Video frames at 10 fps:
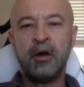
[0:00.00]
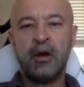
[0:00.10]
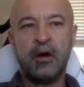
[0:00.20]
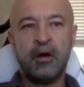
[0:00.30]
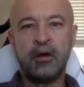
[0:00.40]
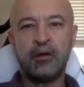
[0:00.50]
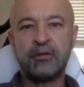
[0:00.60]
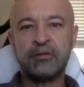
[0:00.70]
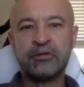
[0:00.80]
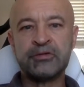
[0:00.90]
Uh,
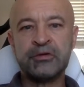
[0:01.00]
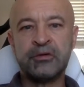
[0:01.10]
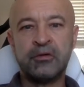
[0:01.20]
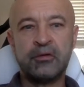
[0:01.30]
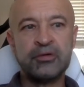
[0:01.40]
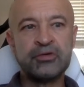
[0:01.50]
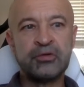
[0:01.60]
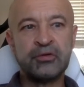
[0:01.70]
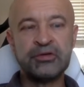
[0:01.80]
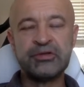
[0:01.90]
so,
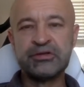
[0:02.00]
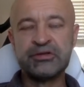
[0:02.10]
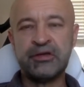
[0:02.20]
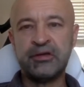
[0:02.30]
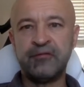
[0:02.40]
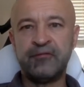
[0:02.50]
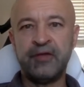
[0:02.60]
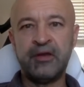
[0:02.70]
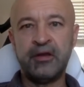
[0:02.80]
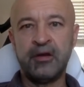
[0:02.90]
so this is the
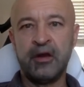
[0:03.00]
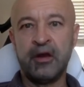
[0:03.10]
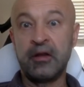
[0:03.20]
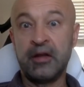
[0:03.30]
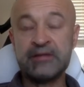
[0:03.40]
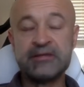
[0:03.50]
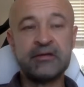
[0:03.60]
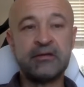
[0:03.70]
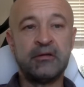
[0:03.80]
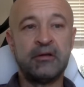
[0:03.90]
very uh,
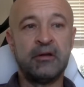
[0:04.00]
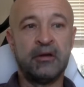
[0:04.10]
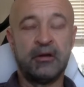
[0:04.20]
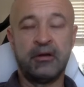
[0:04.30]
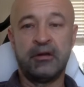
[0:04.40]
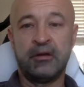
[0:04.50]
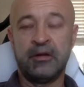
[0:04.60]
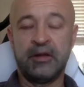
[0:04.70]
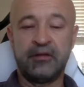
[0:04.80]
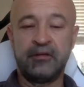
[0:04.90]
classical, uh, uh,
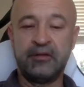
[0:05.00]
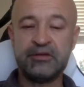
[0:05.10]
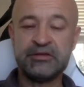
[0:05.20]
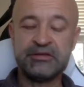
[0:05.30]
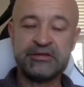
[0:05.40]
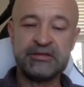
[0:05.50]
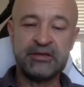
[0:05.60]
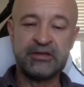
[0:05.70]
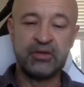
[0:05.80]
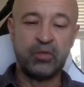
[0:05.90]
like this is the
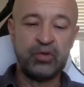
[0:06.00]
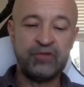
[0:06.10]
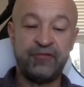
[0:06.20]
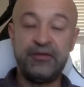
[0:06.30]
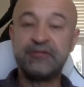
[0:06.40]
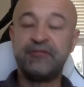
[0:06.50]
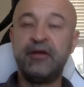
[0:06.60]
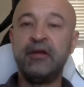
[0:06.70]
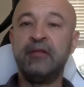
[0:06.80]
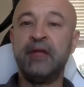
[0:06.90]
setting which fits
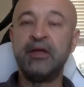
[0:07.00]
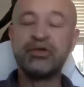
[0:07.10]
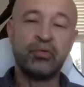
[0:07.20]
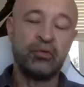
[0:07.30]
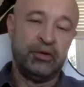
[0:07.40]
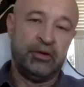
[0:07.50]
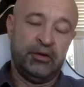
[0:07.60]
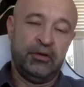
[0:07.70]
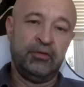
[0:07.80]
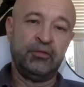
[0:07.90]
very
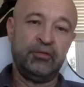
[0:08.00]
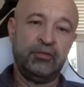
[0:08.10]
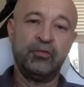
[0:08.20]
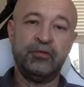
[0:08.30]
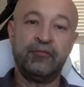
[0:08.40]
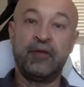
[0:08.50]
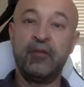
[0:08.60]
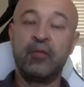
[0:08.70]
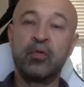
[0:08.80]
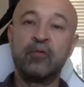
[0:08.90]
naturally into the
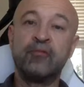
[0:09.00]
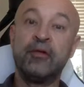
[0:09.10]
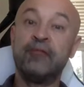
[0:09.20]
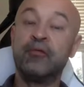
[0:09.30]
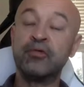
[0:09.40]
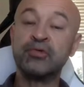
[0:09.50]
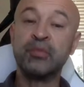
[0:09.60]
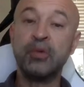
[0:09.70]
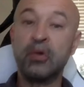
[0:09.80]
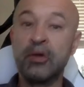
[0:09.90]
framework of
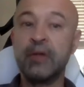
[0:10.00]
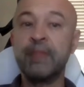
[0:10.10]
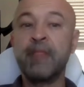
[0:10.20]
reinforcement learning.